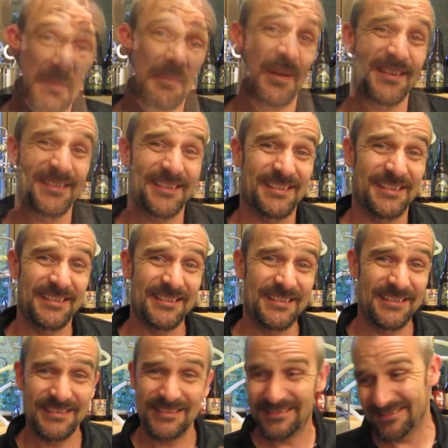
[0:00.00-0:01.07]

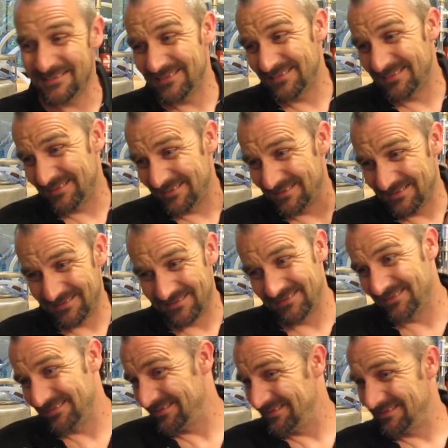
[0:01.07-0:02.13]
Basically,
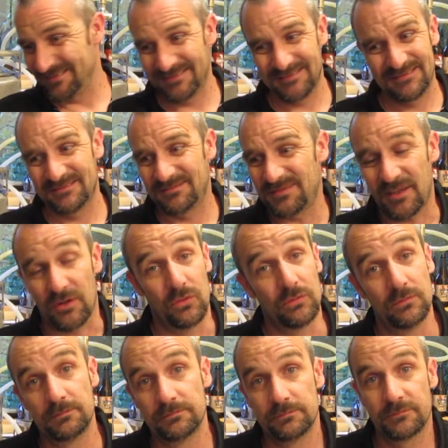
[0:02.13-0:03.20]
fuck
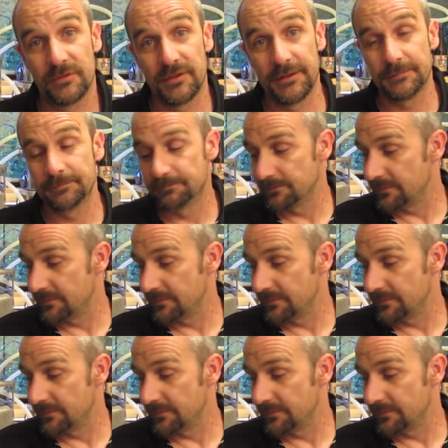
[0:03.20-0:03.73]
all, really.